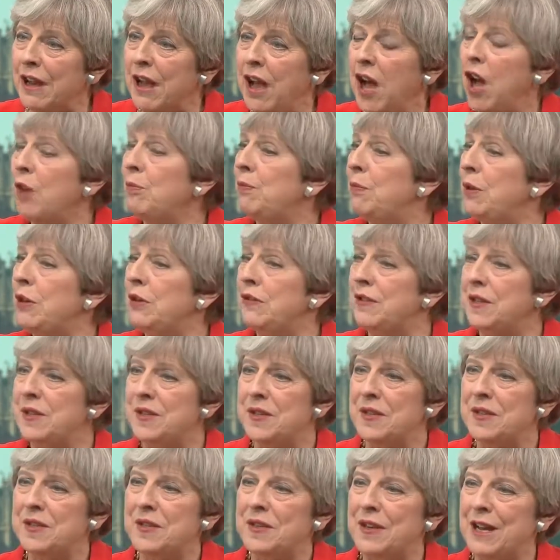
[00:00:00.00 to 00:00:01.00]
But this
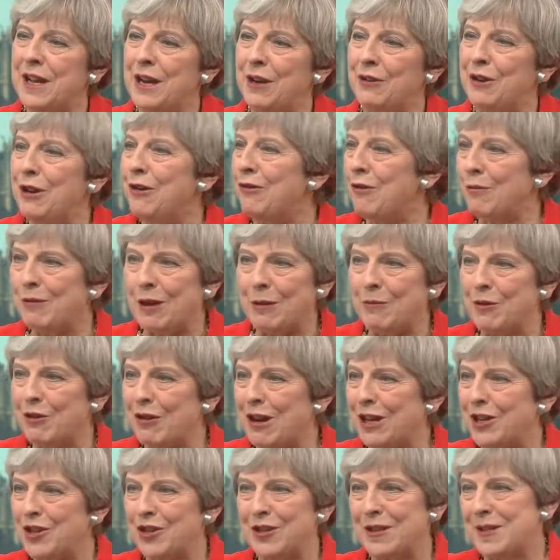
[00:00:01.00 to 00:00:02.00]
is an area in
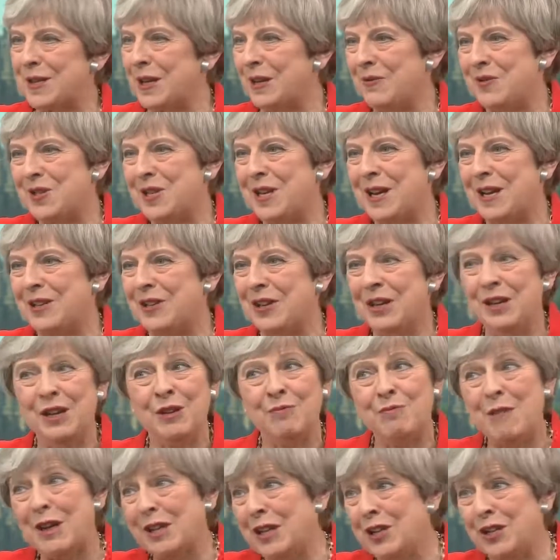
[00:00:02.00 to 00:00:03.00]
immigration, as I've said
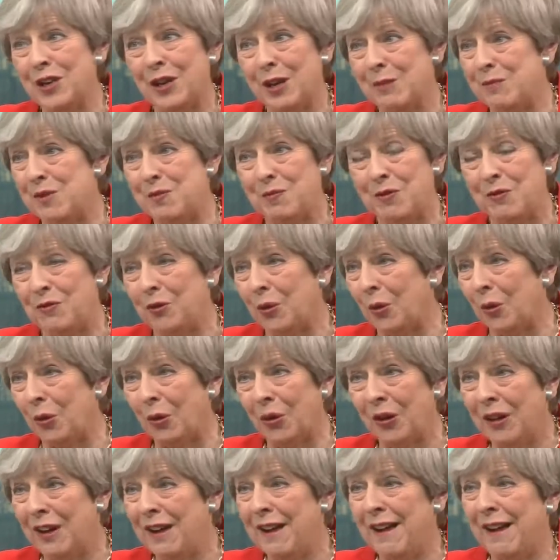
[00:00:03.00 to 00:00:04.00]
many times before,